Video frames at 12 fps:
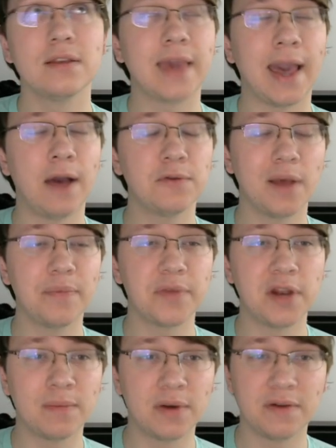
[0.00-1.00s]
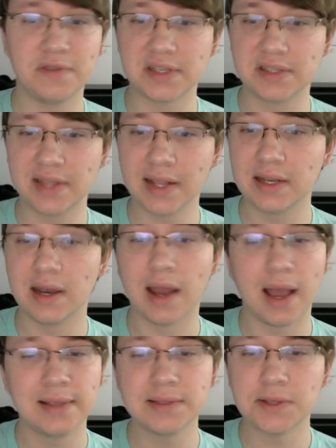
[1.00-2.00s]
count up the number of distinct
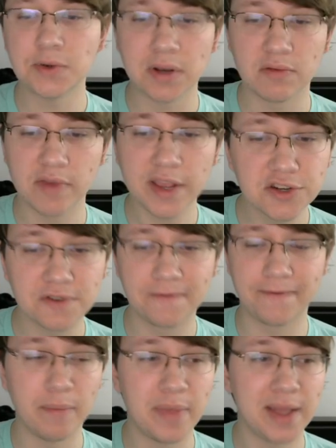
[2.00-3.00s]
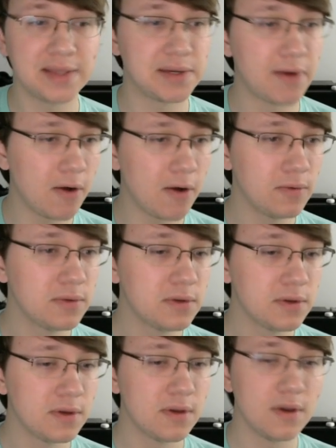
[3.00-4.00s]
9s you can reach from that 0
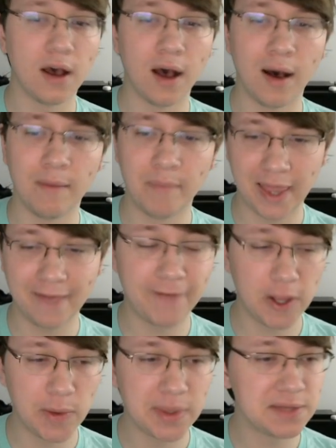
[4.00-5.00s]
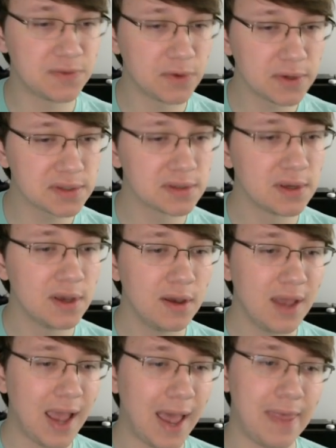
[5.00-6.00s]
by like following these rules.
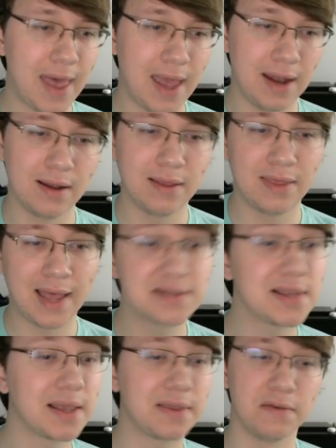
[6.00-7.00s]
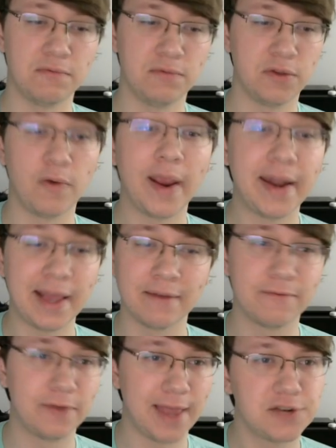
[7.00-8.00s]
And then that's like the rating
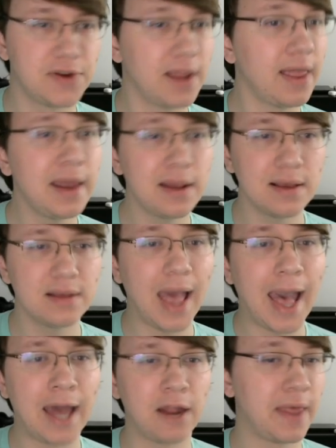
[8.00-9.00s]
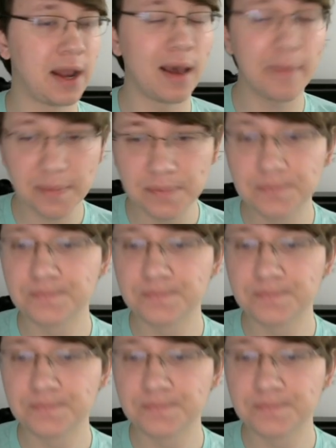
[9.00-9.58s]
for that trailhead. Add all that up.